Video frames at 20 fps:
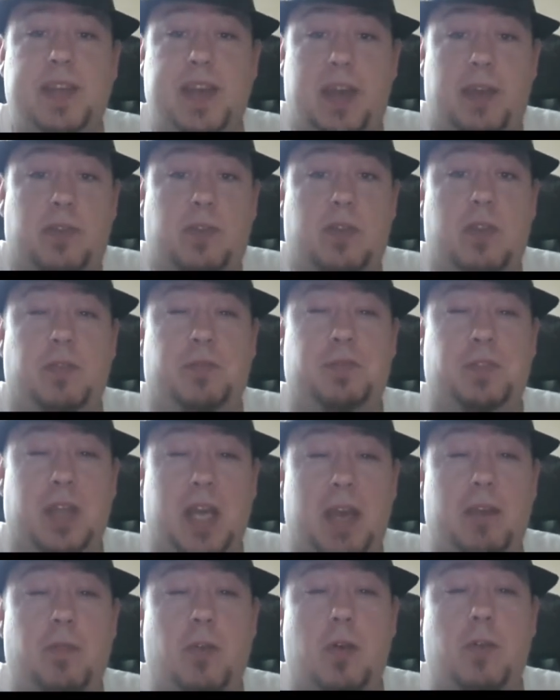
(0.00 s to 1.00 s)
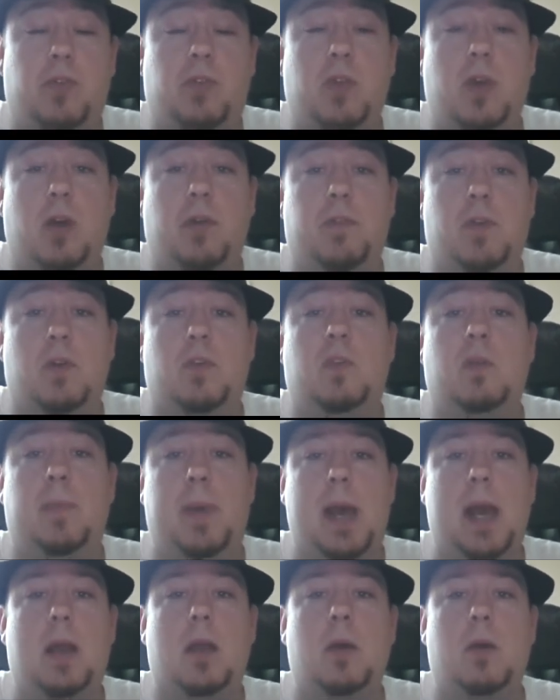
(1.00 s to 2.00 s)
taste the flavors of your
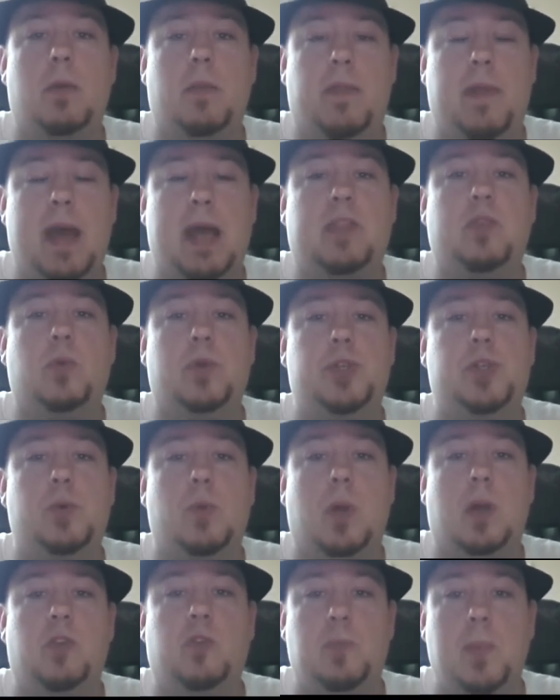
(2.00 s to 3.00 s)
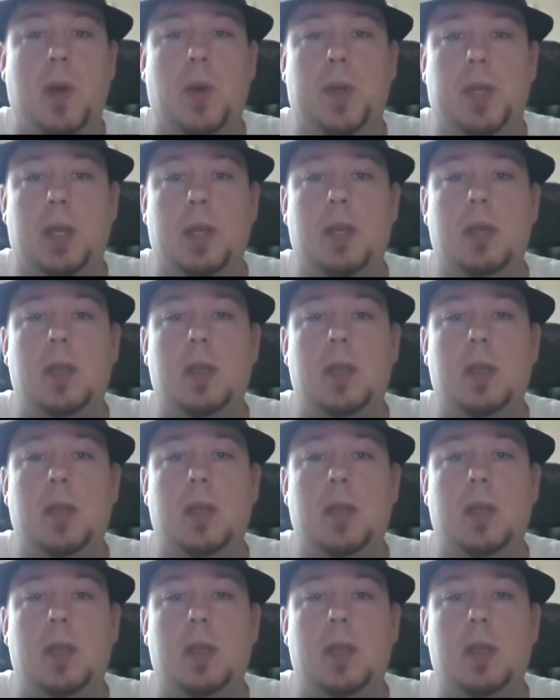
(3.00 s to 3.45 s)
tobacco, that's what you want to smoke it in.